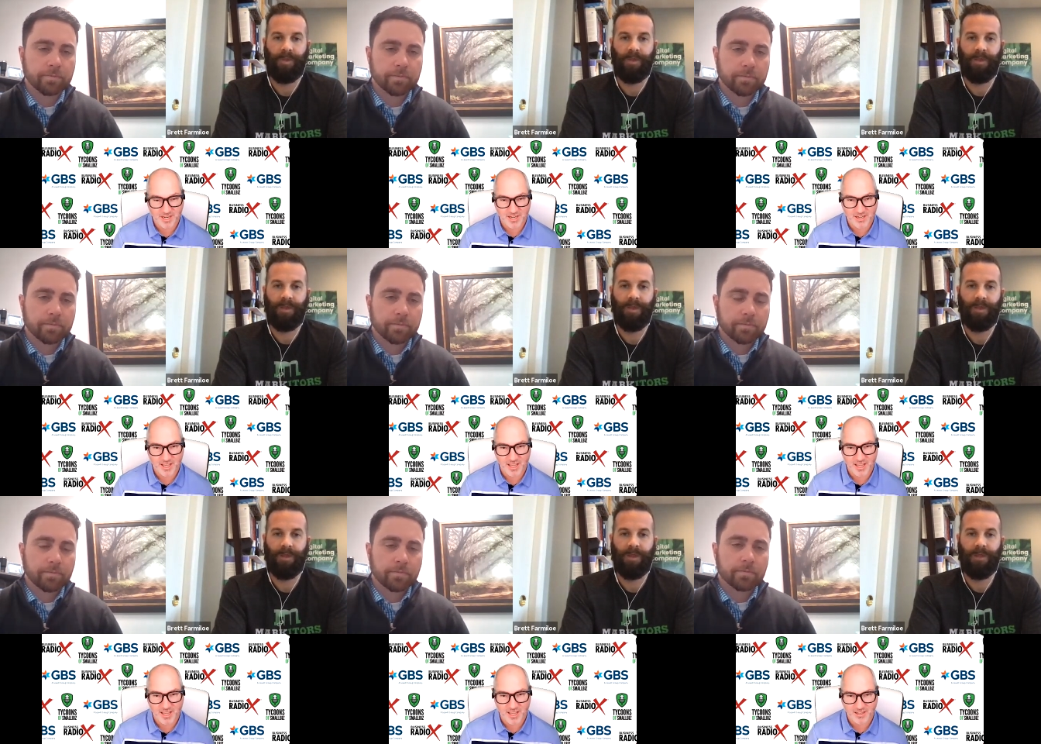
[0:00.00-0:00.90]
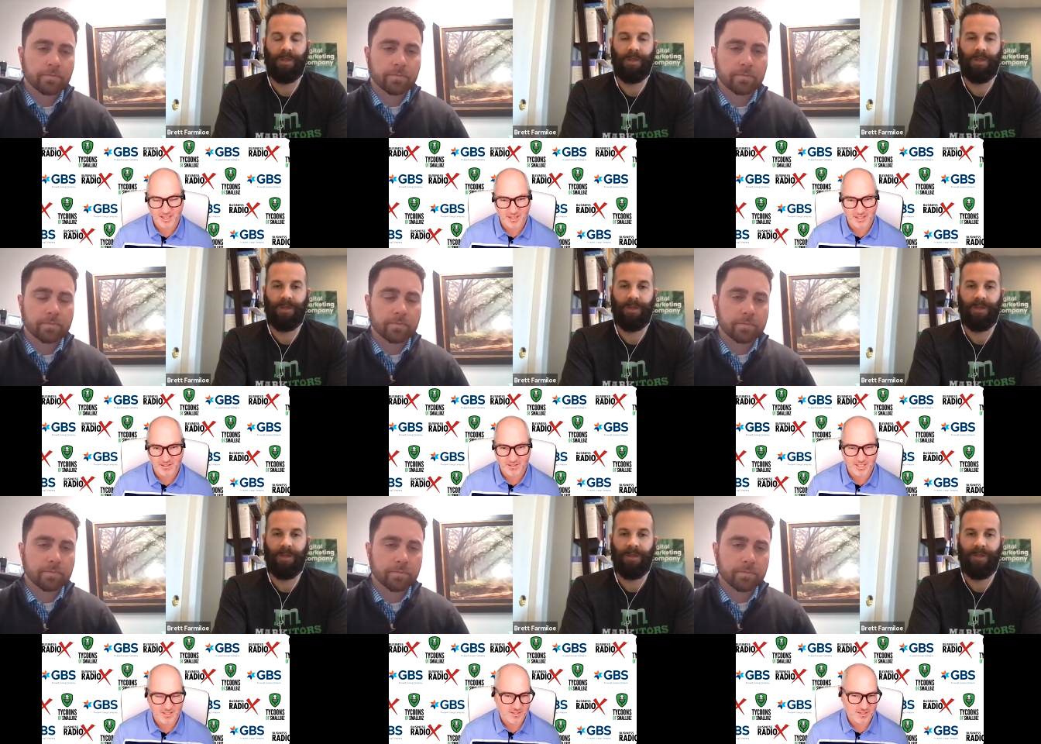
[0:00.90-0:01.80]
Speaker 1: day to day and and
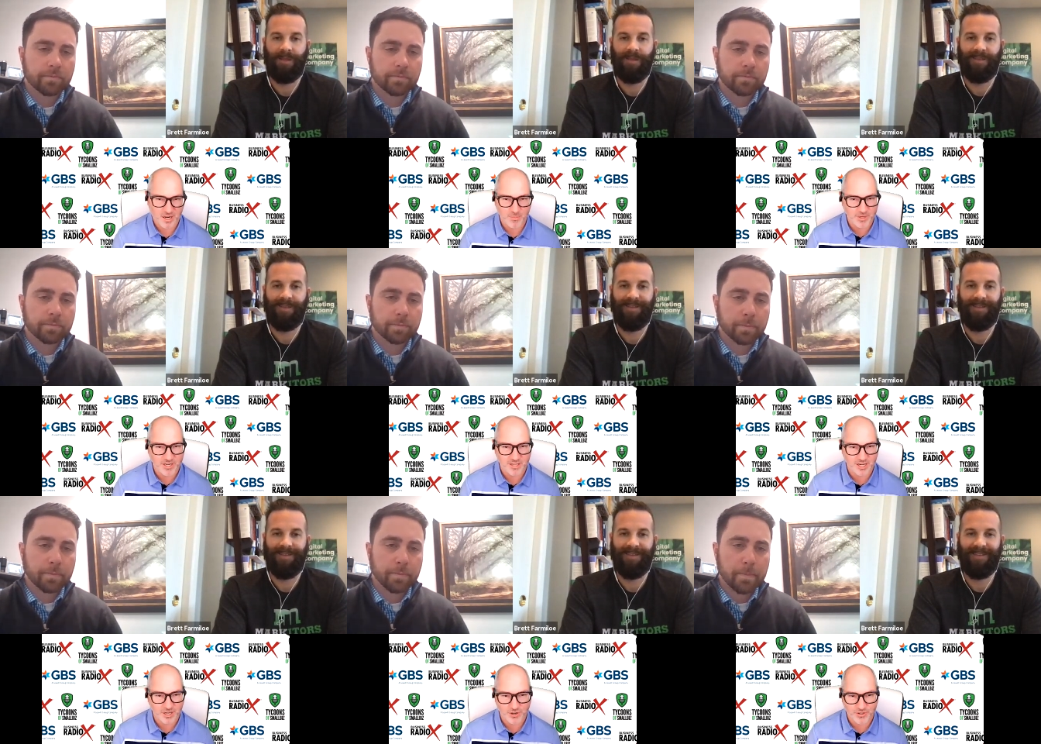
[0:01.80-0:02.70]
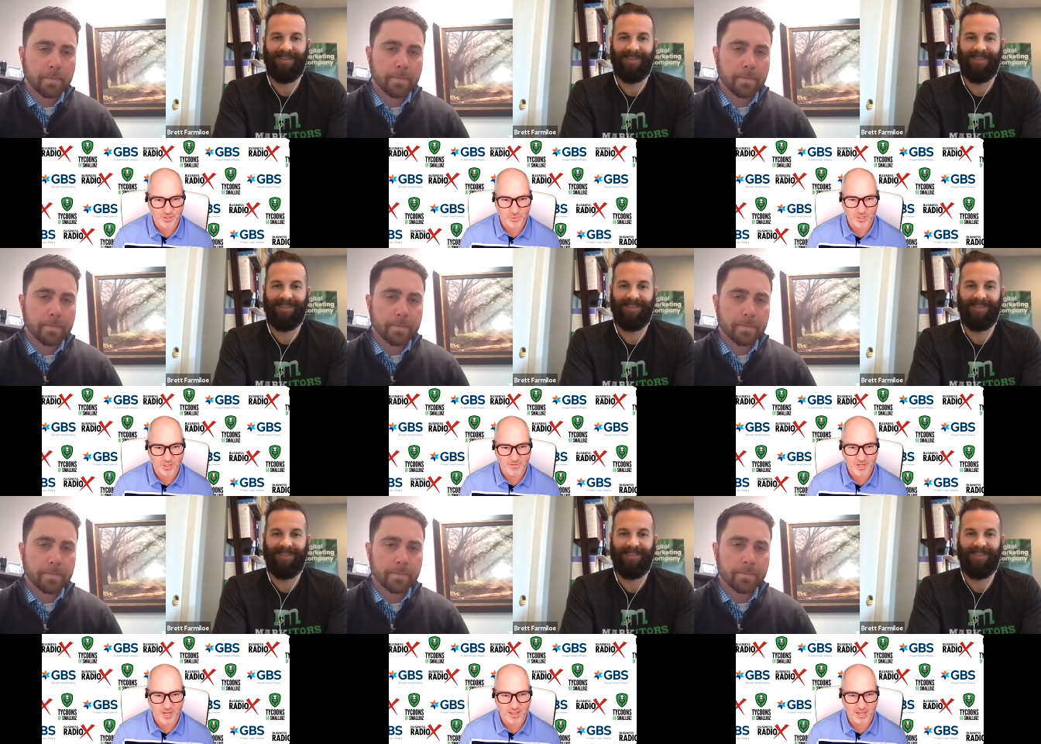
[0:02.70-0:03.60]
it's companies like yours that we love
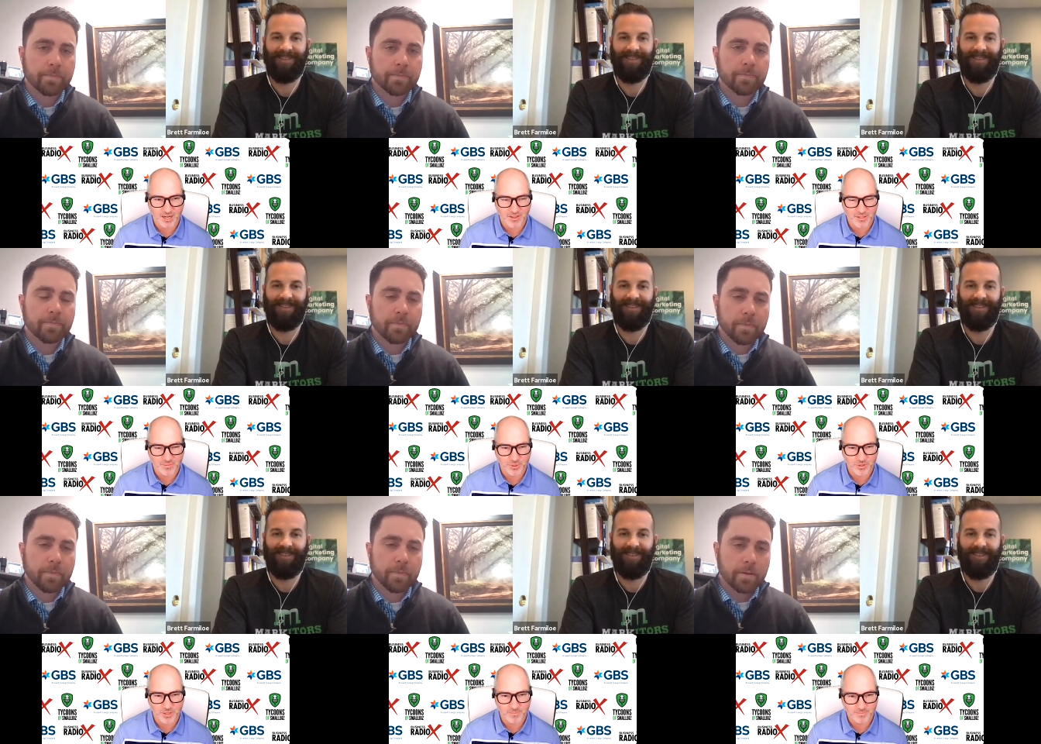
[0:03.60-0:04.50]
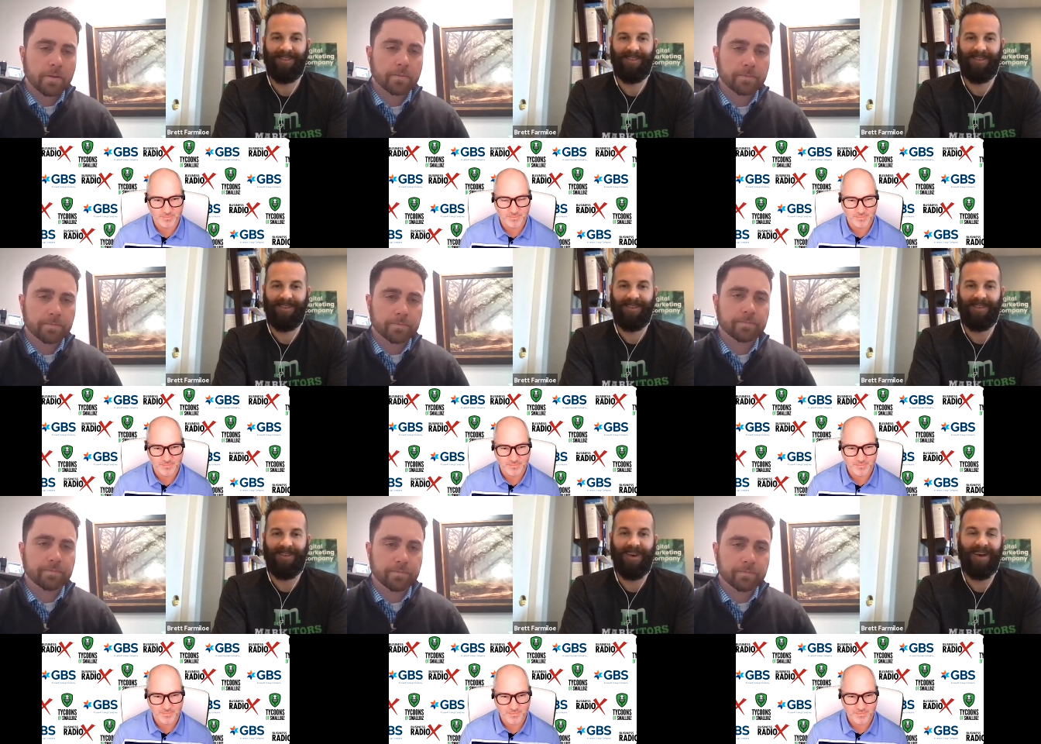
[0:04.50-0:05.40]
to highlight on this program
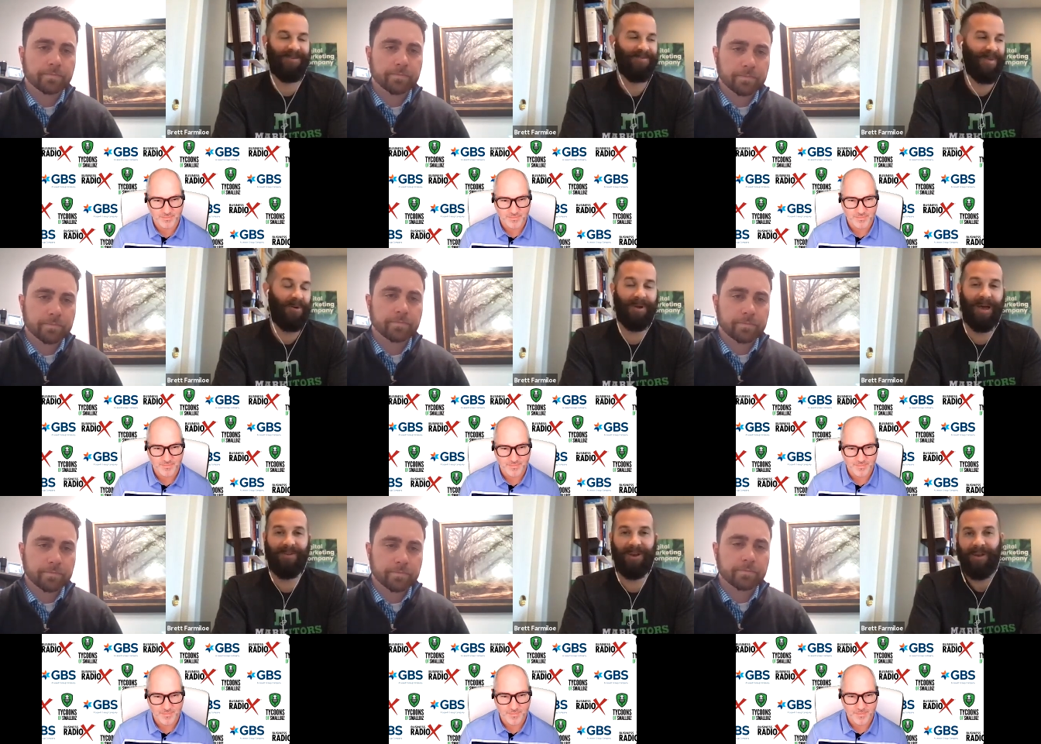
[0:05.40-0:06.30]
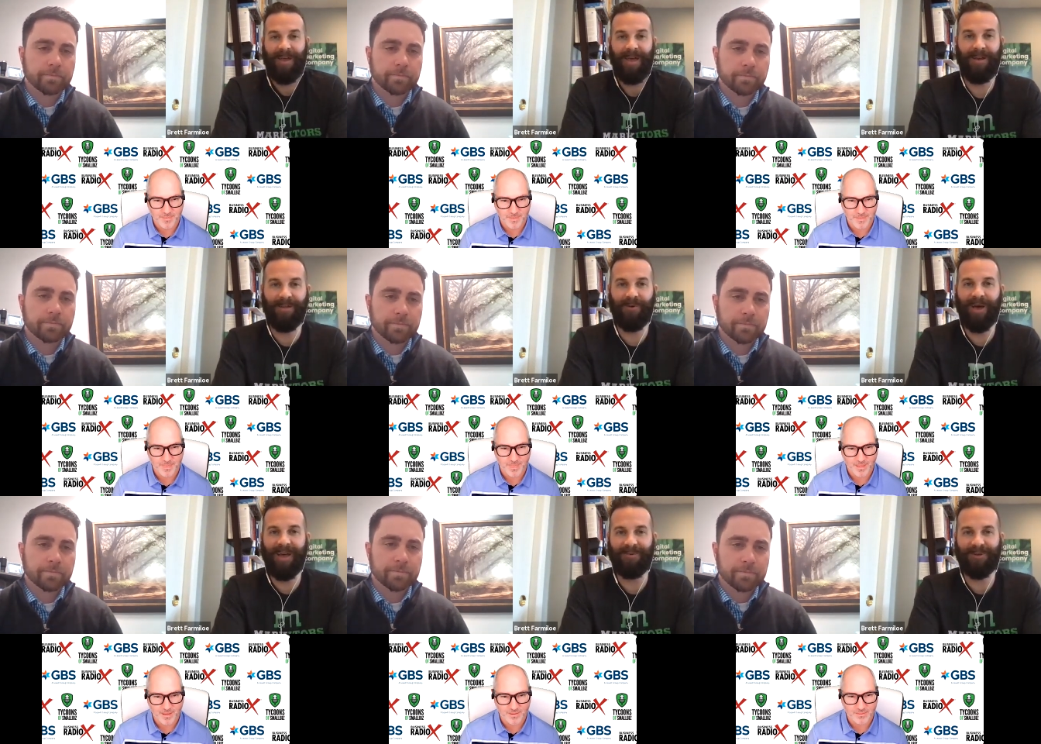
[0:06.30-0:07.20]
Speaker 2: yeah i wouldn't have any any other
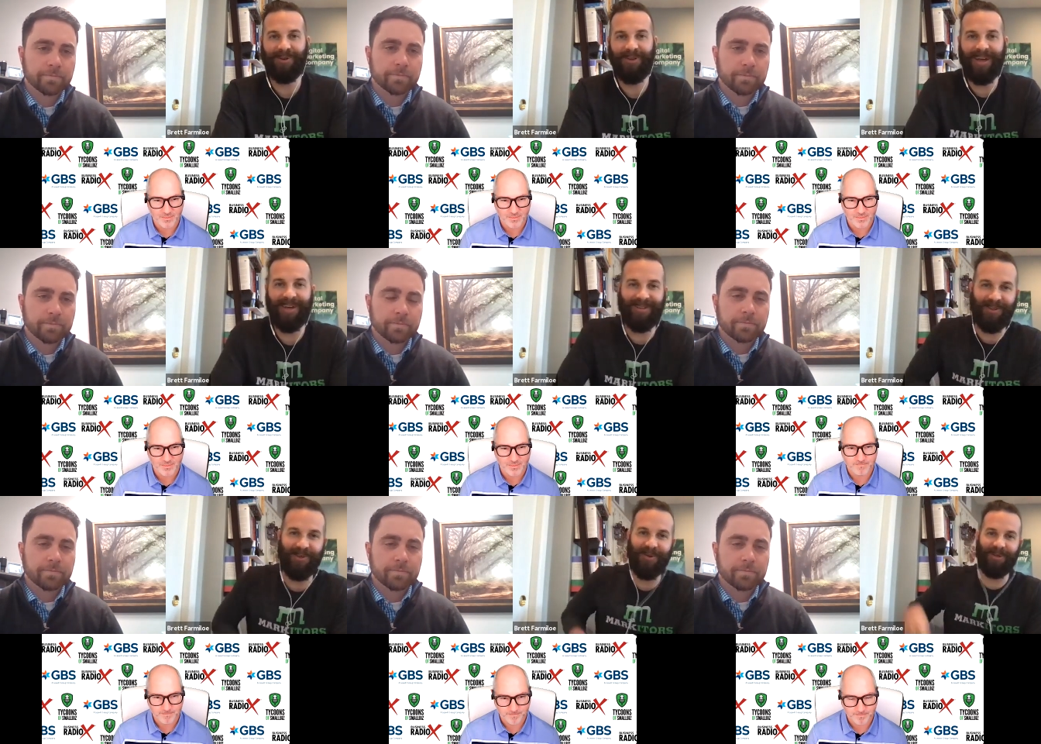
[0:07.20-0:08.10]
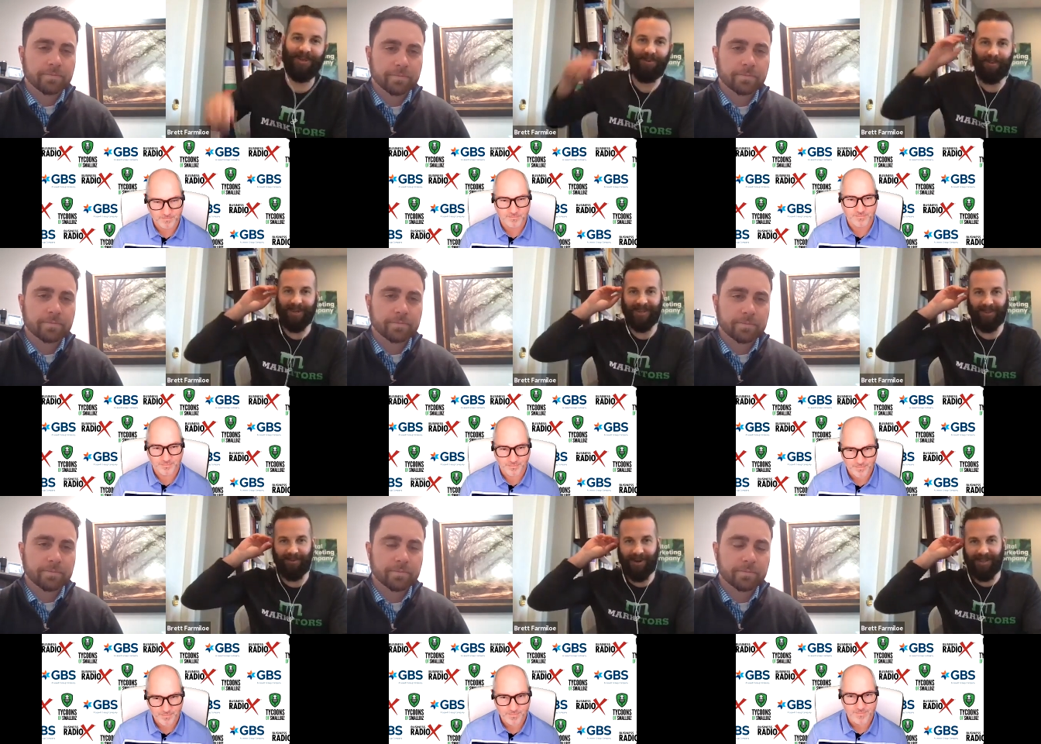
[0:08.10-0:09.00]
way i'm sure you guys too i mean small
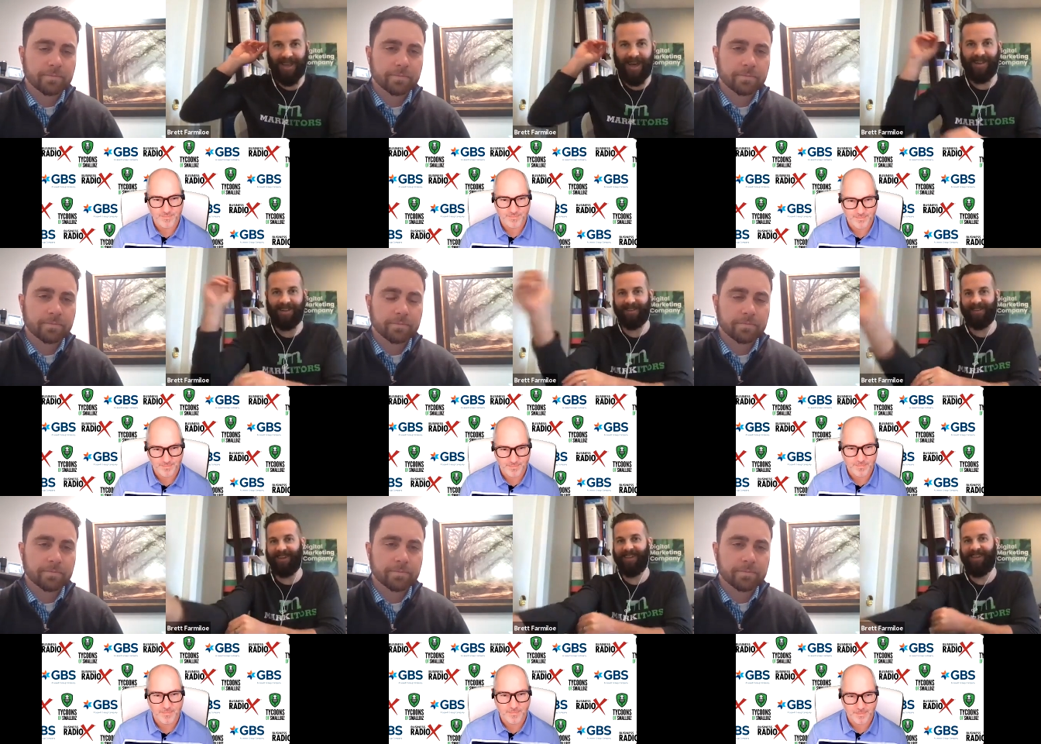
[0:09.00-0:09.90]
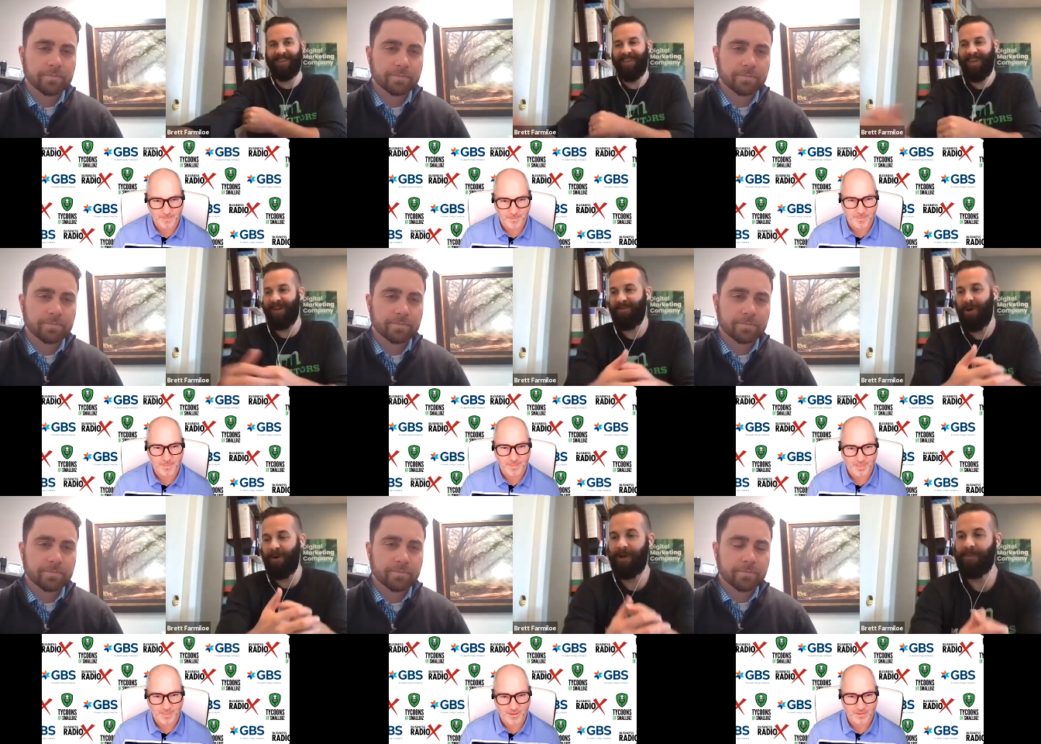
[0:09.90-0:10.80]
business where it's at it's uh I,
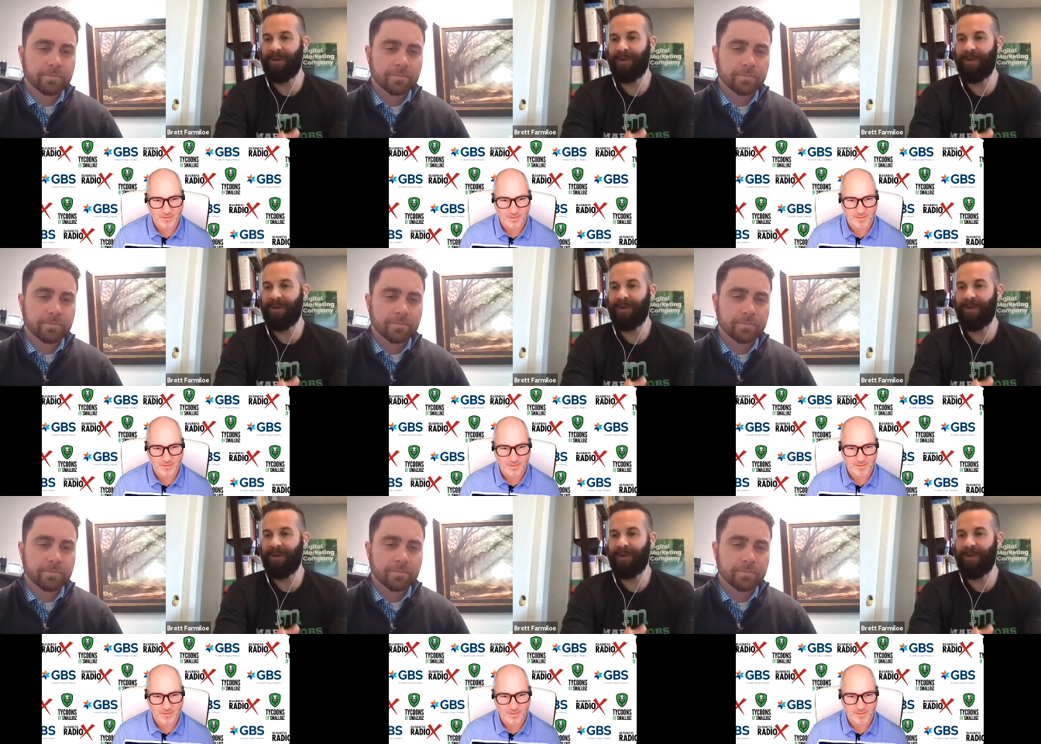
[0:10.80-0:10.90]
will get